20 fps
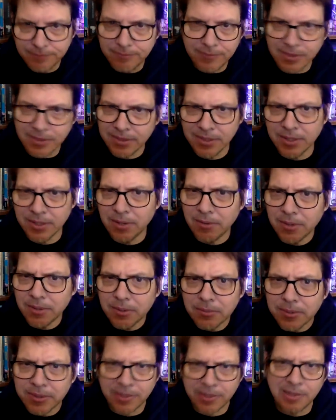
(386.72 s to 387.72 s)
you know, I
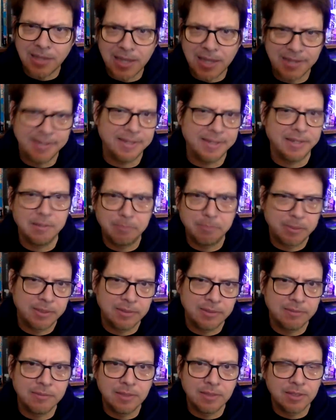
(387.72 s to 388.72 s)
don't really like it,
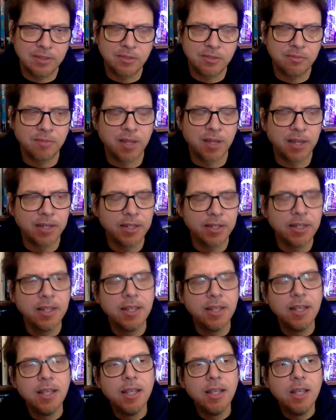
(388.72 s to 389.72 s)
but it's fine.
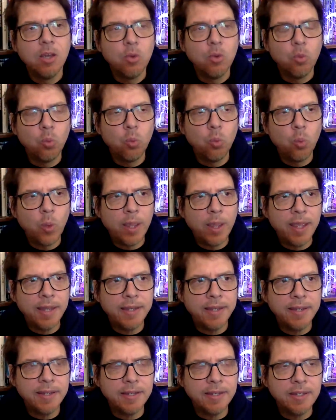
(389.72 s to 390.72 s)

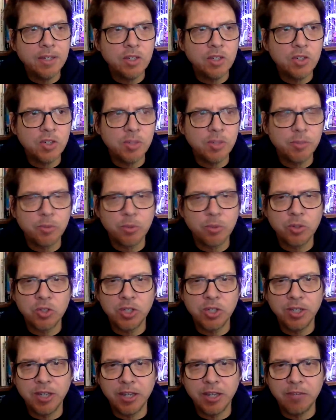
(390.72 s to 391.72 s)
When Nishijima
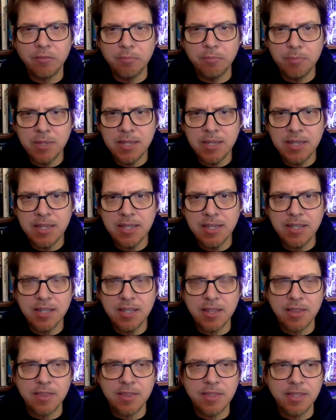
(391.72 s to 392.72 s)
Roshi gave me
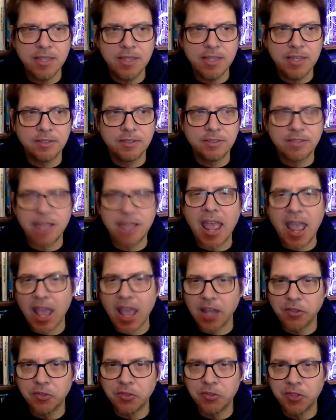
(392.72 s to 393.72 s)
the
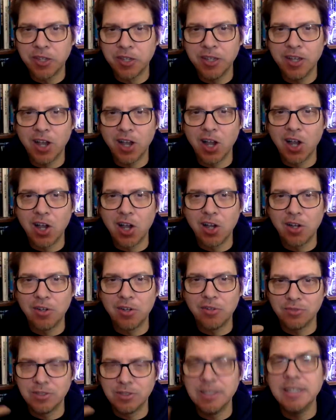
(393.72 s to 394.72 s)
task
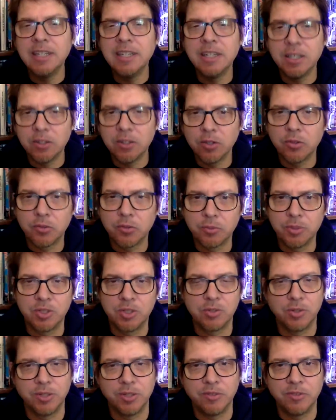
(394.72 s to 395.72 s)
of leading those
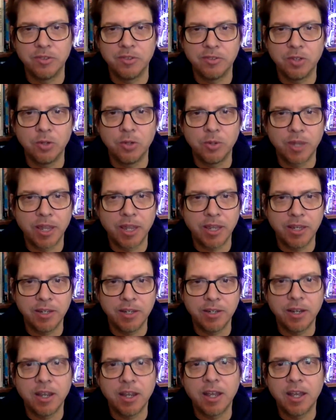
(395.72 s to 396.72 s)
retreats at
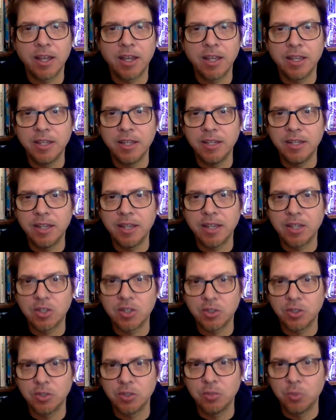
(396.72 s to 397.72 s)
Tokein, I
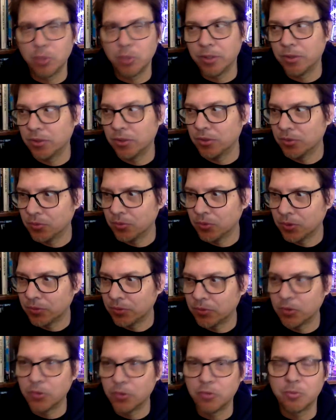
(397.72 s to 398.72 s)
actually, one of the
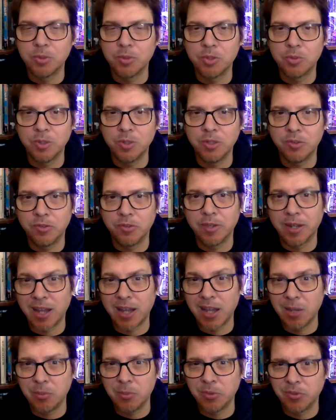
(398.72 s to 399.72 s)
first retreats that
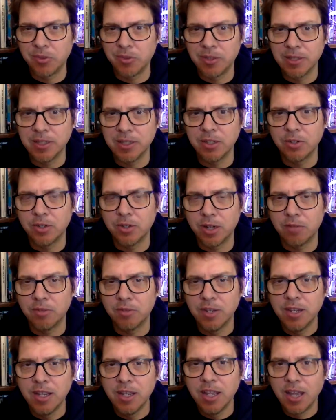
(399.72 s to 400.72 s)
I was the leader of,
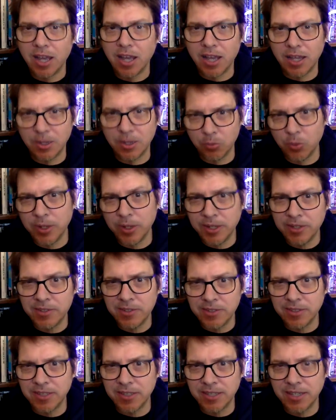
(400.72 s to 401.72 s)
I went
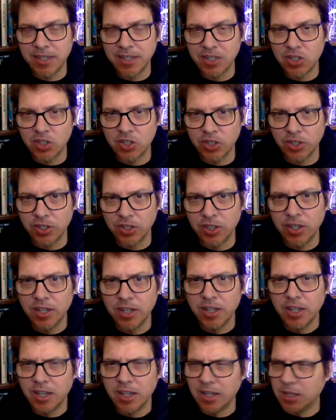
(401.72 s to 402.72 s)
into the kitchen.
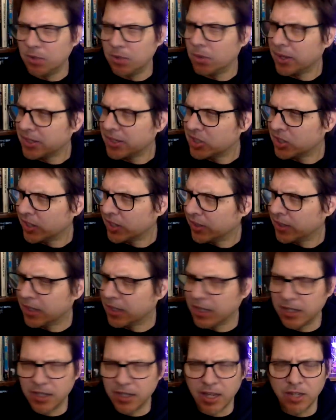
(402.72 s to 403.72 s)
Uh, actually, I think
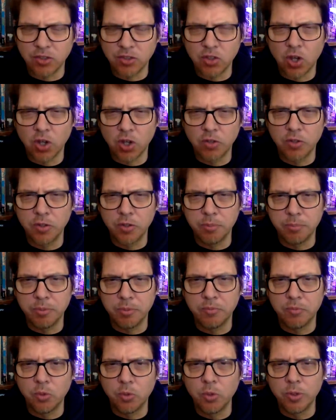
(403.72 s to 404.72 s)
I, I talked to them
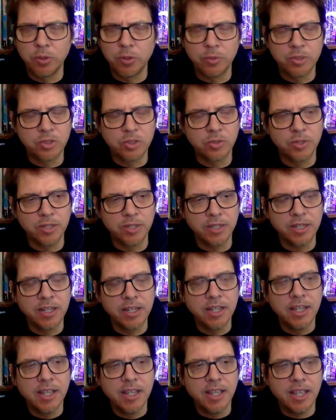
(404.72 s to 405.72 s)
before the retreat
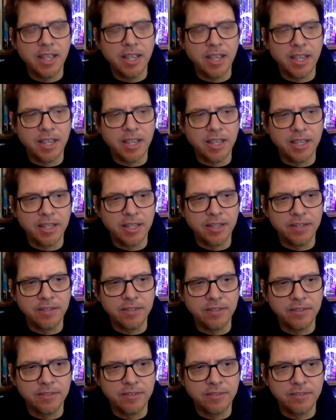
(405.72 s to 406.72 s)

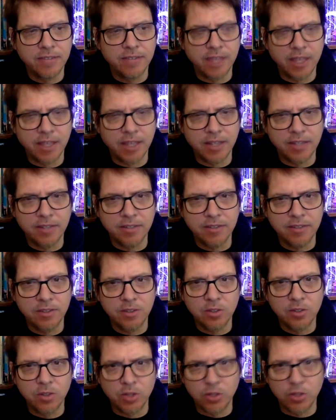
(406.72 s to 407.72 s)
and said,
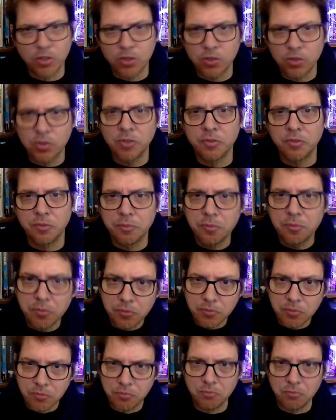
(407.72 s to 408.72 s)
Look, could you just
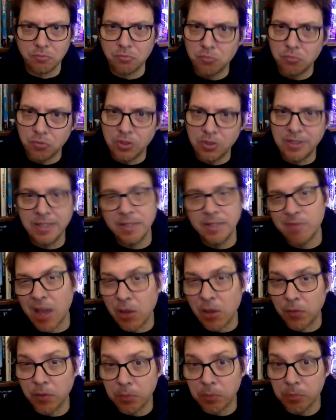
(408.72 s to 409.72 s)
leave
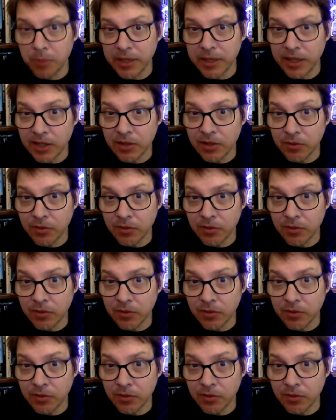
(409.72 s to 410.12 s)
out the meat